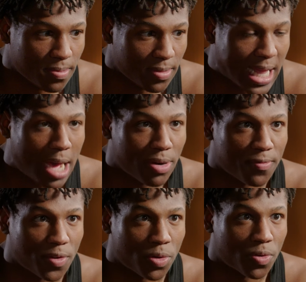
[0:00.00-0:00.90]
loud
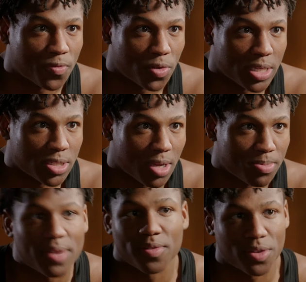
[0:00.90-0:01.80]
and vocal voice, so
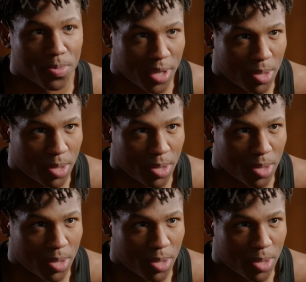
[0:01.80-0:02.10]
I'm definitely gonna